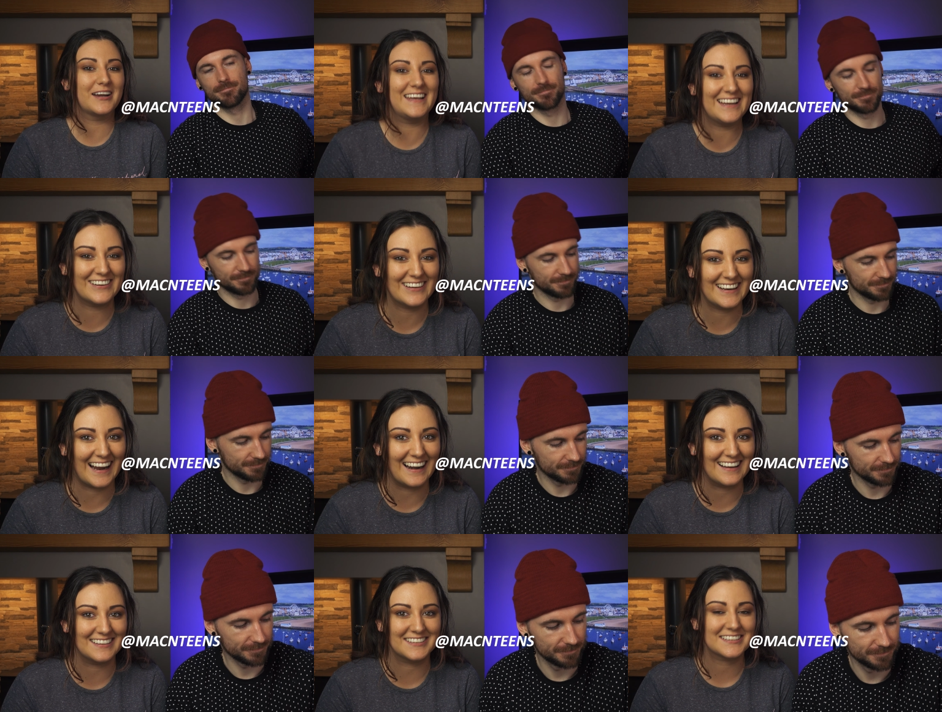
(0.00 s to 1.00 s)
Speaker 1: we're here in
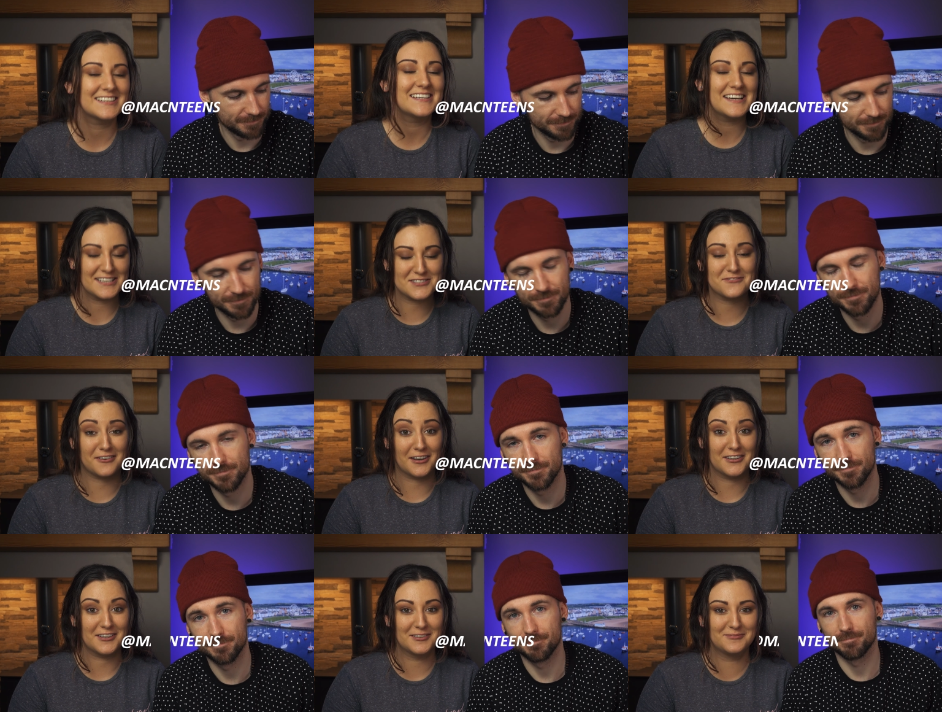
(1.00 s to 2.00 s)
Ireland. It's
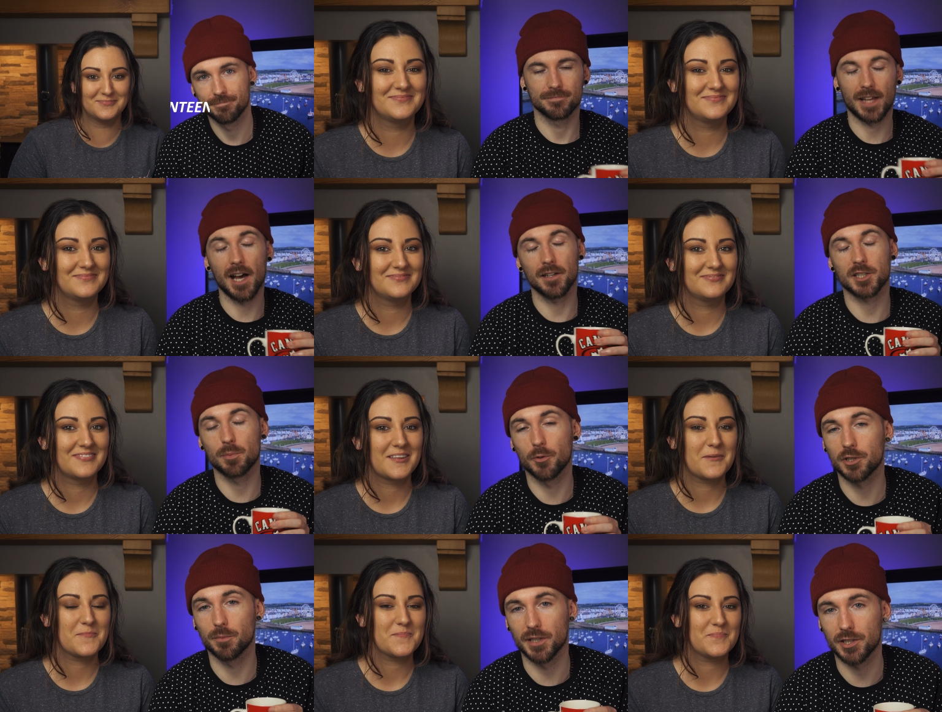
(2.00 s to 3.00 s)
fun.
Speaker 2: And it's
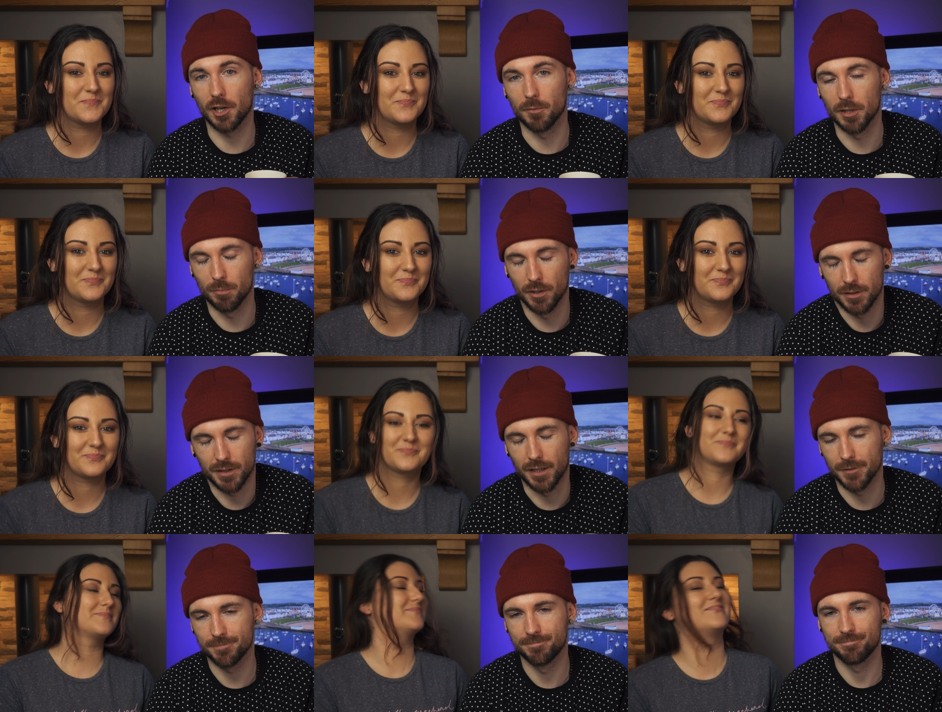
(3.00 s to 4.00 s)
supposed to be summer, but
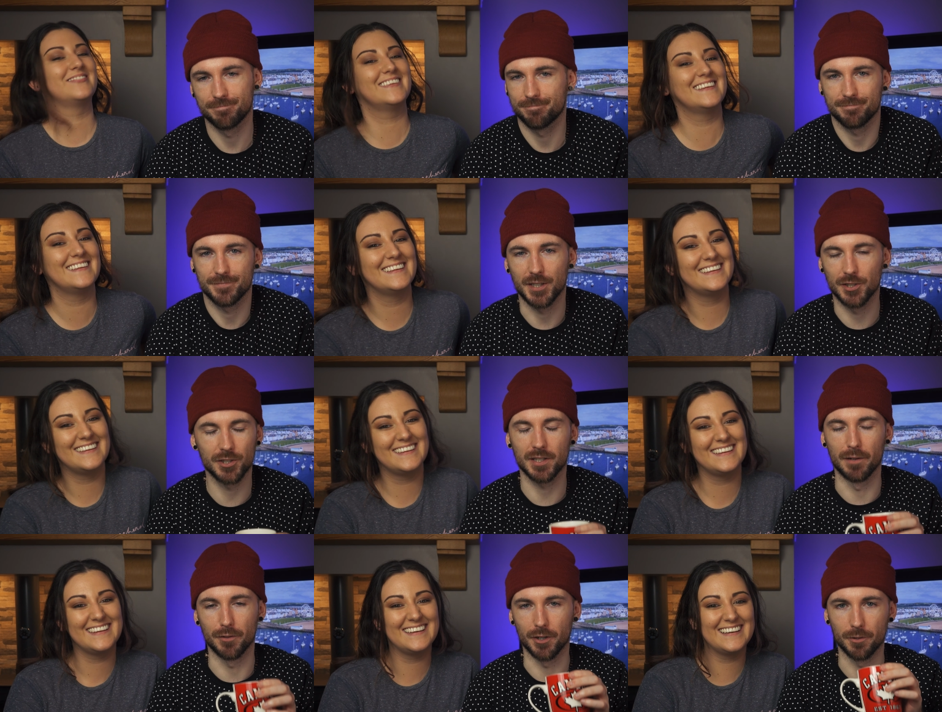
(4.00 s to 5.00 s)
yeah, you just
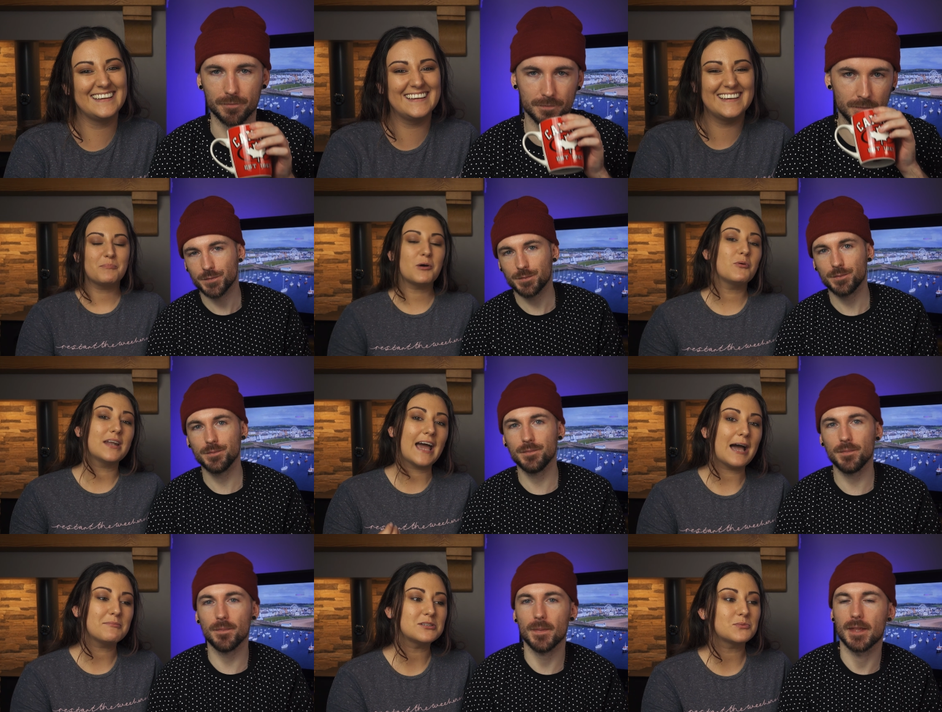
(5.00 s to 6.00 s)
never know.
Speaker 1: But what
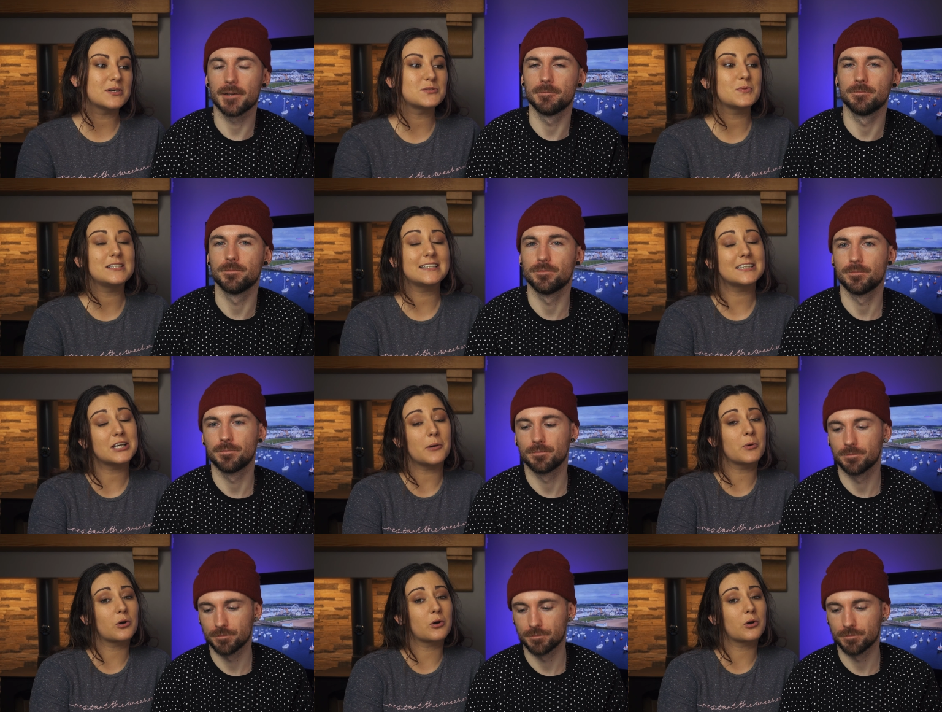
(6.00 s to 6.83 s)
happened was we did come